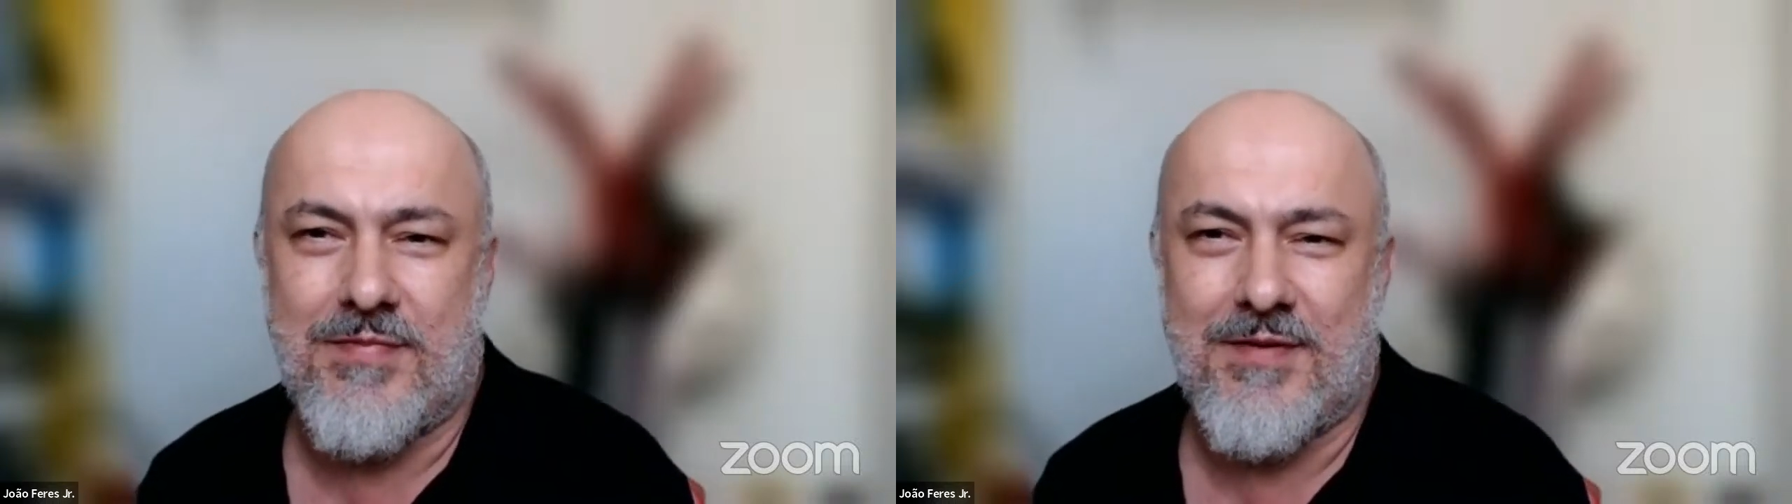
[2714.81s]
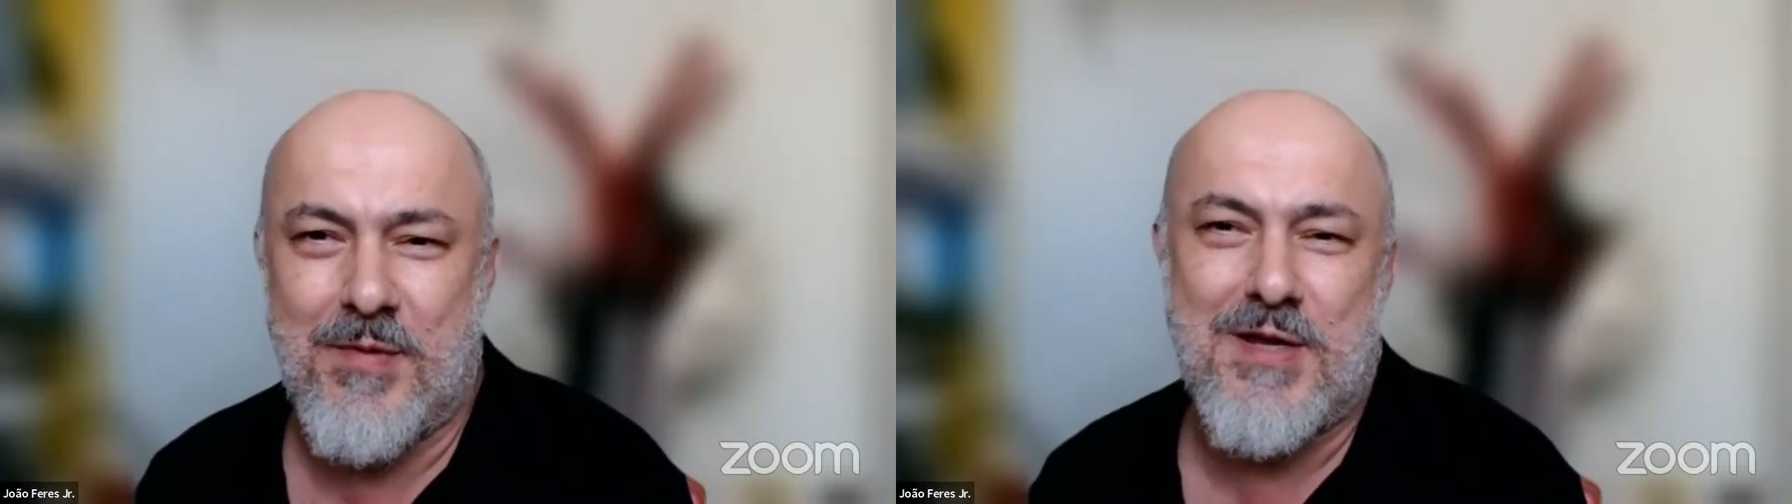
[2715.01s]

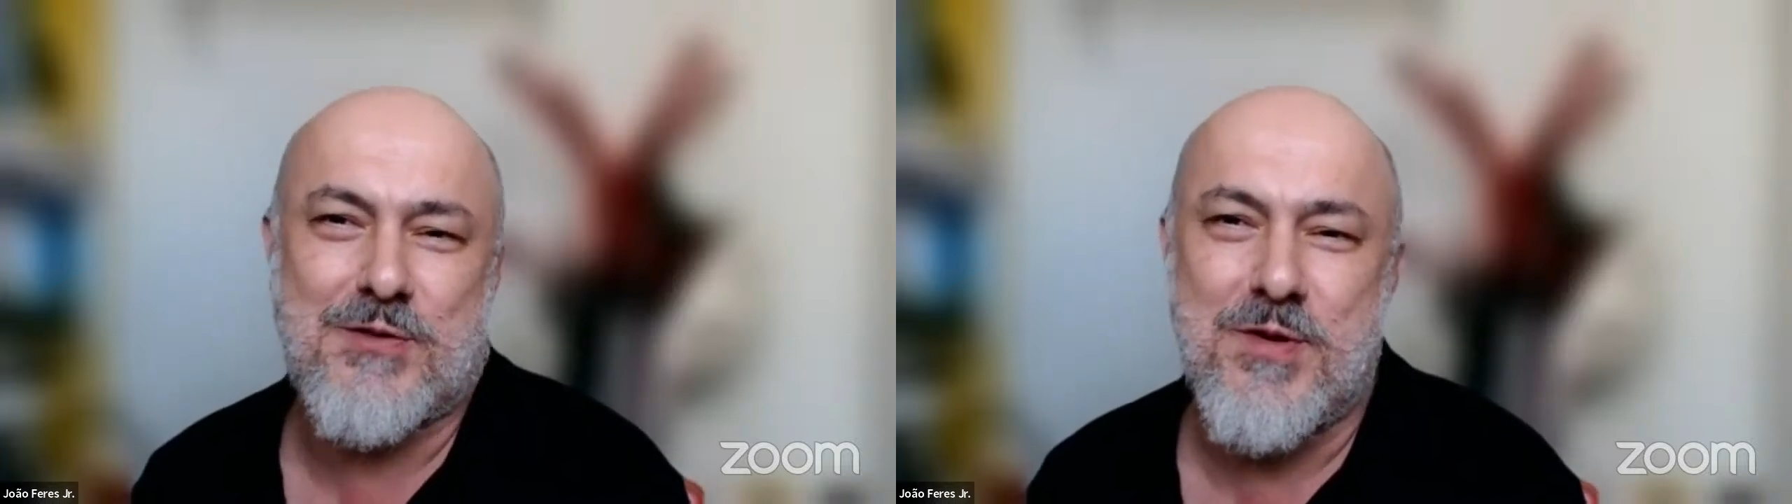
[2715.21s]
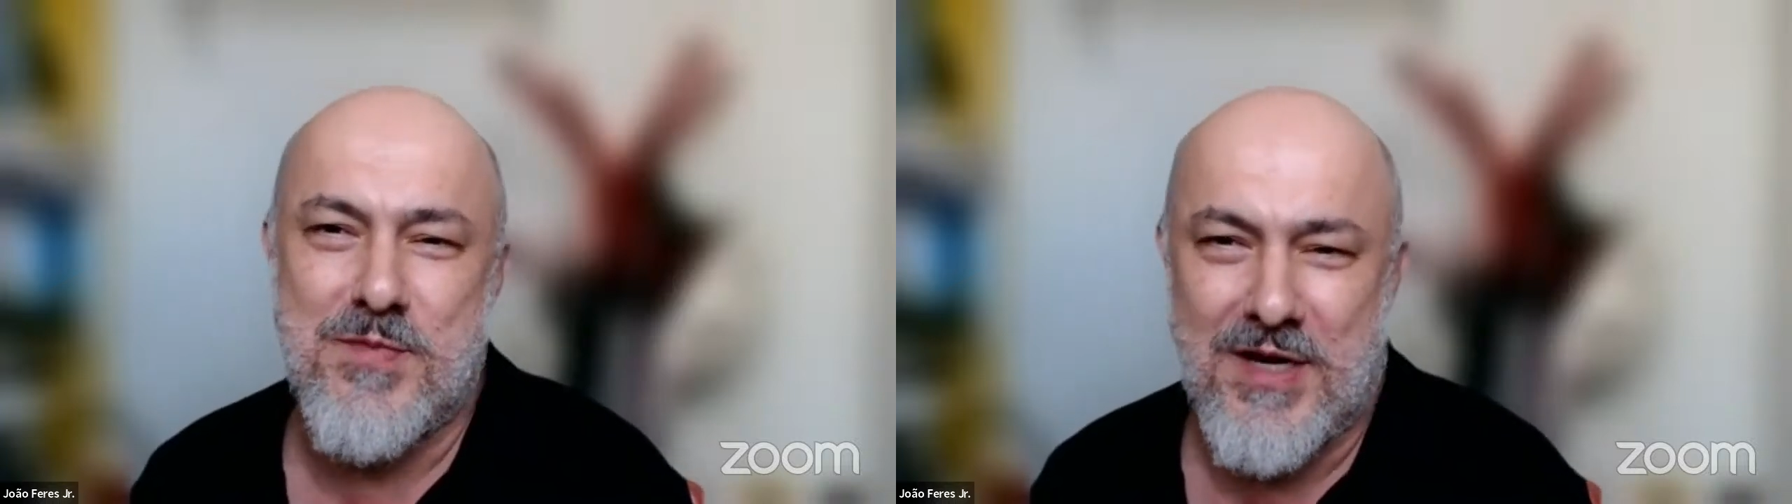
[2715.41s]

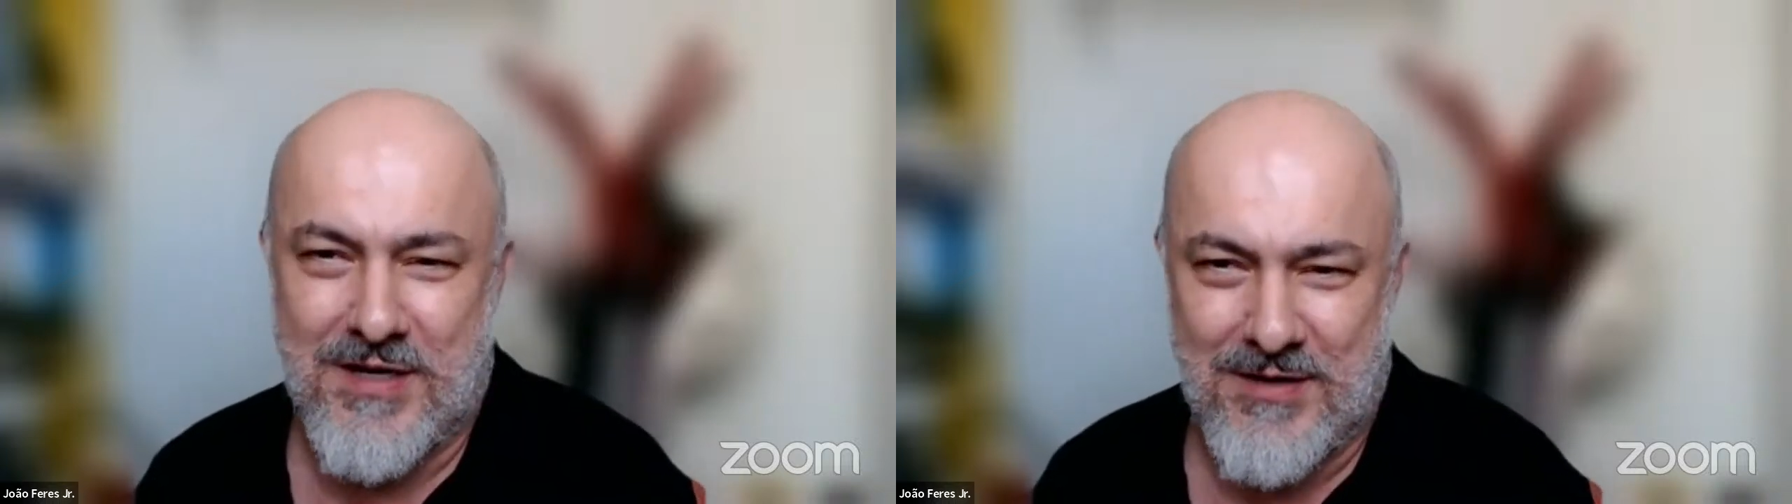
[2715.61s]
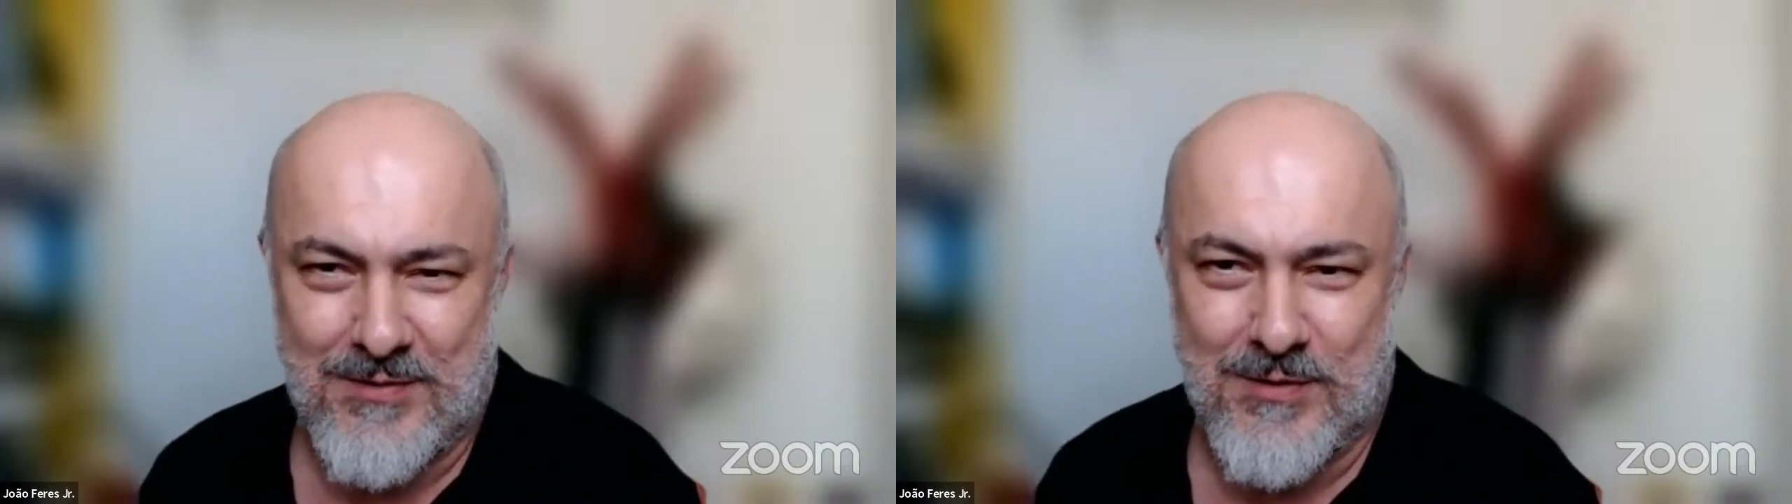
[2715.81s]
mainstream
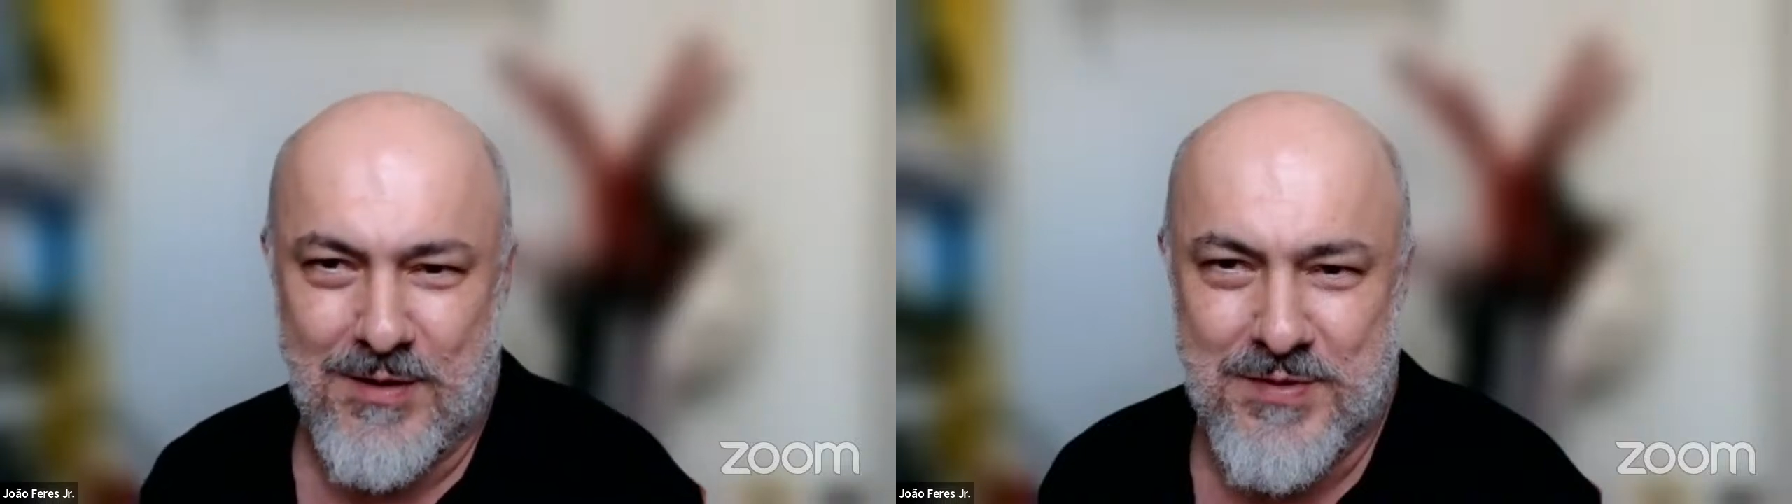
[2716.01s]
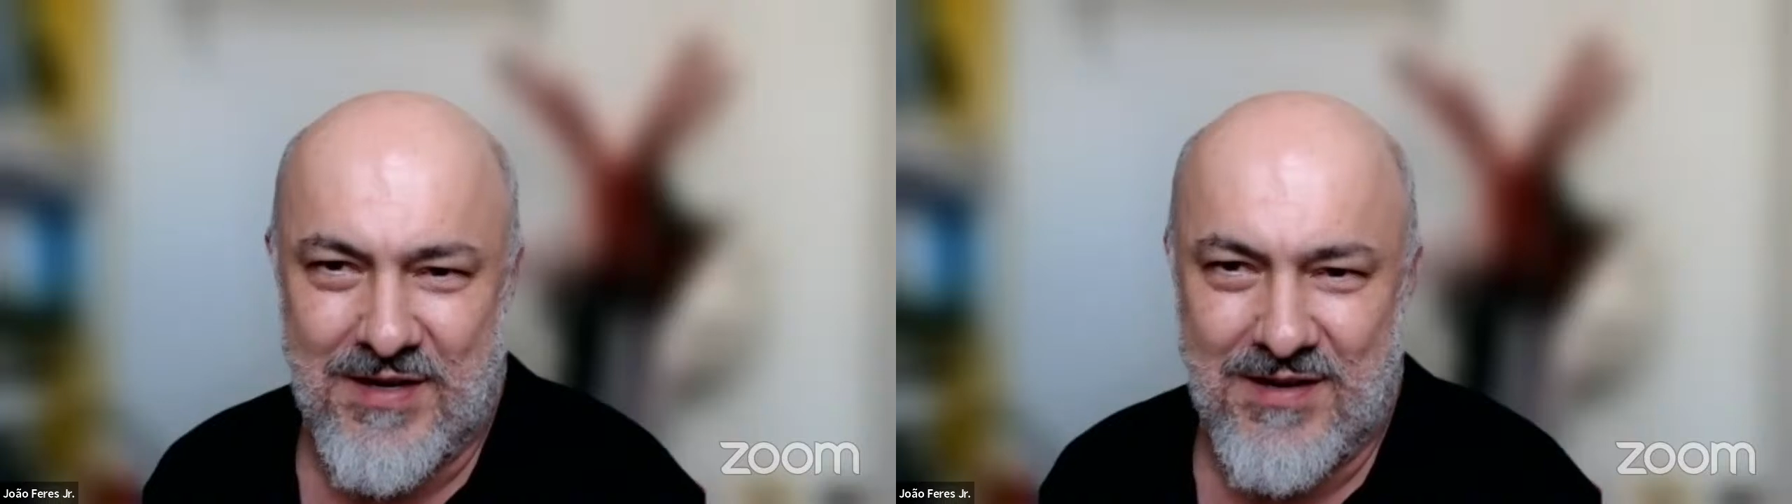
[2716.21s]
media. You know what
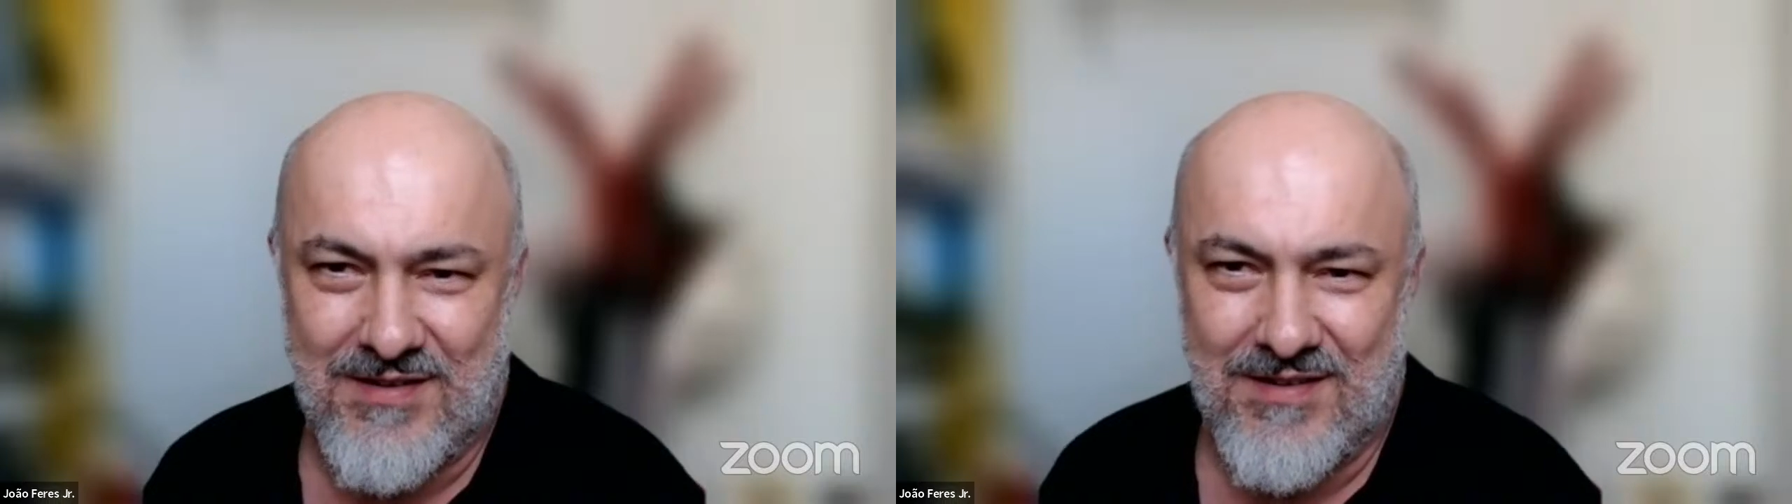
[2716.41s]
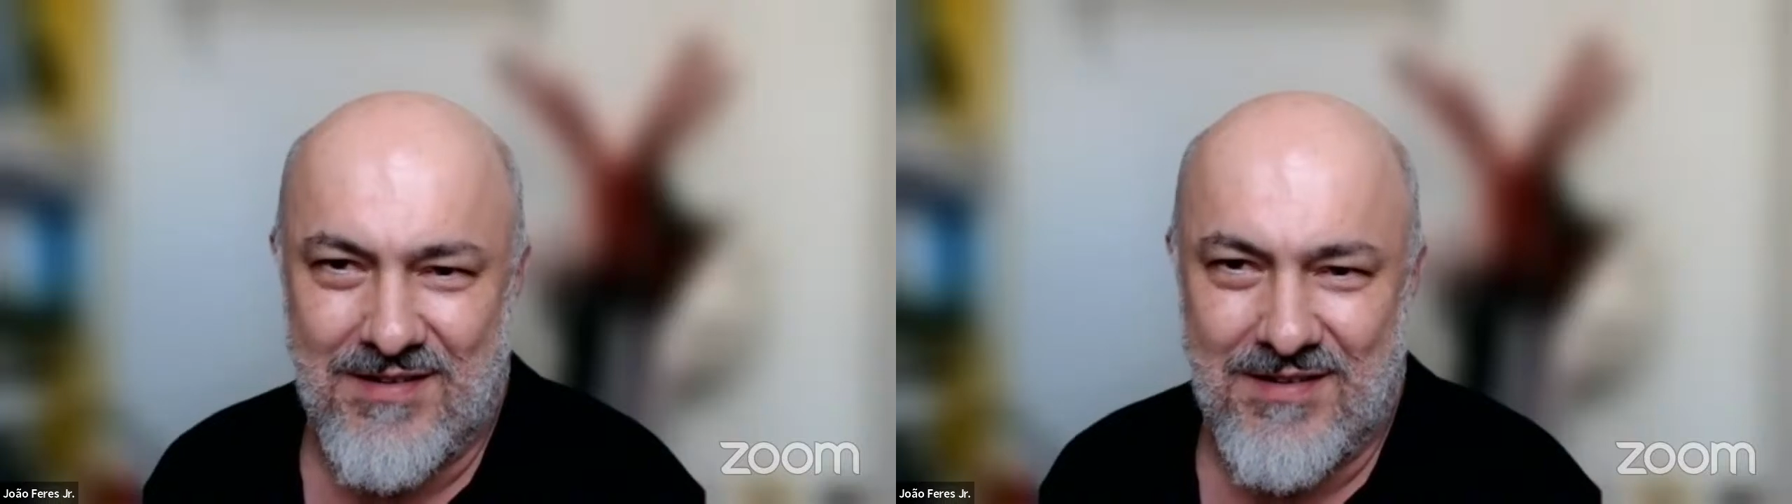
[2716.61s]
I'm saying?